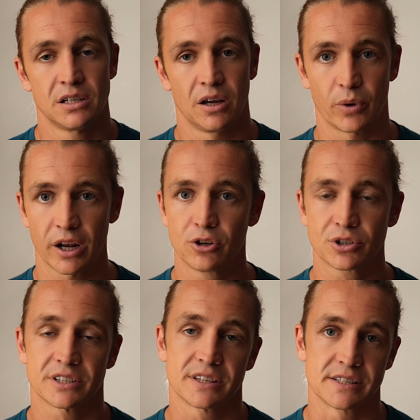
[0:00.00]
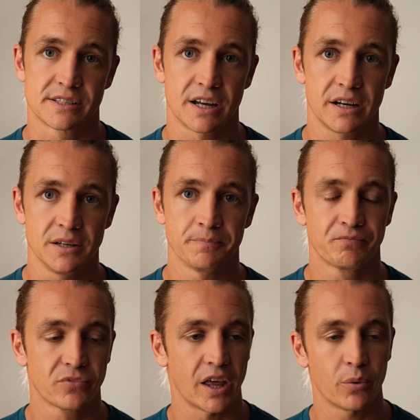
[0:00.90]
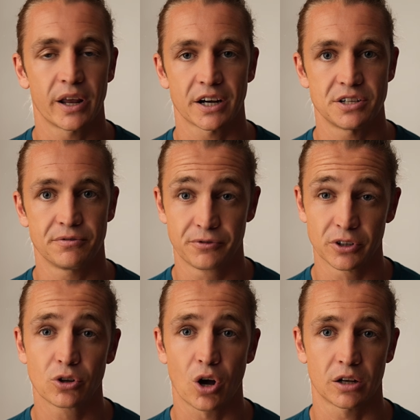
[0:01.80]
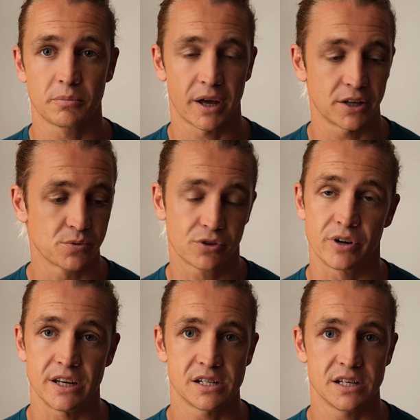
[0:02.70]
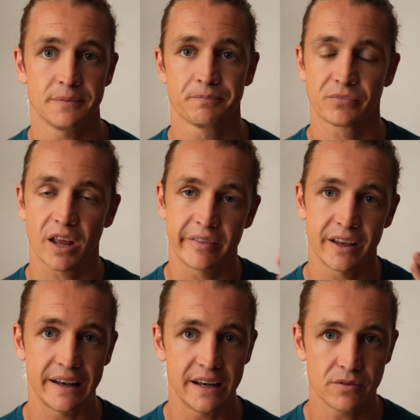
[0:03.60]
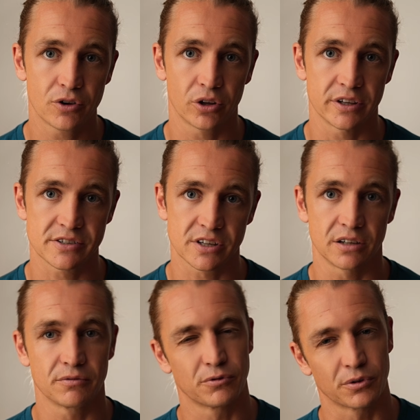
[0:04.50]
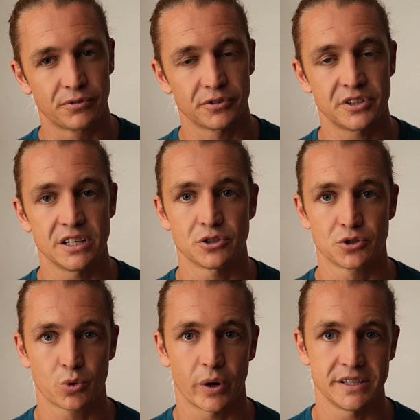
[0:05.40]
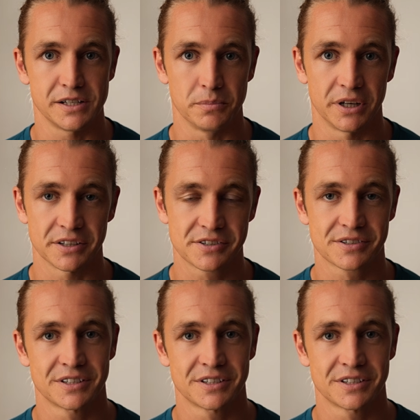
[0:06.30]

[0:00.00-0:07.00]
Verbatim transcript: and when I looked at the study, they would actually fill cotton pads with green tea and then leave it on the skin for fifteen to twenty minutes.